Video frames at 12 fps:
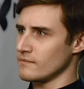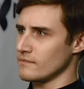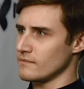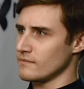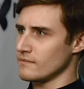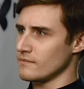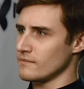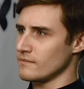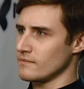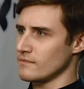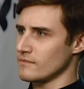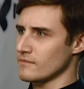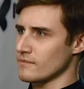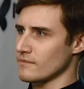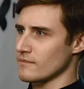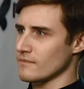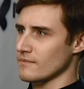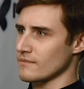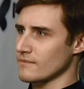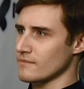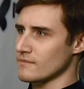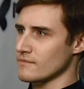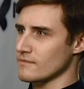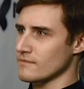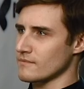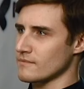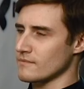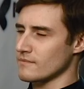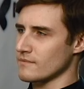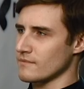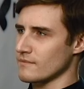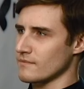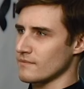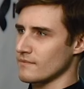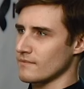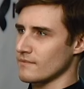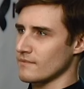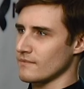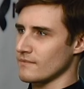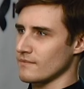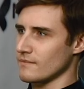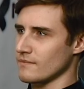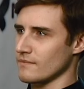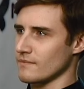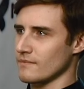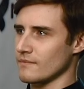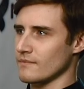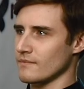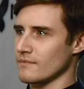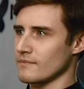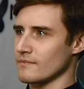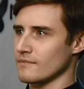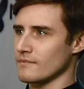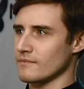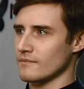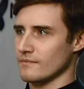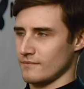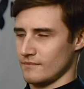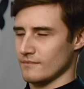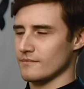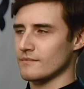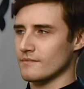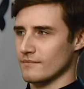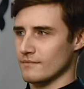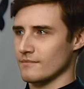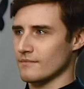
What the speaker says: No words are spoken by the person on screen.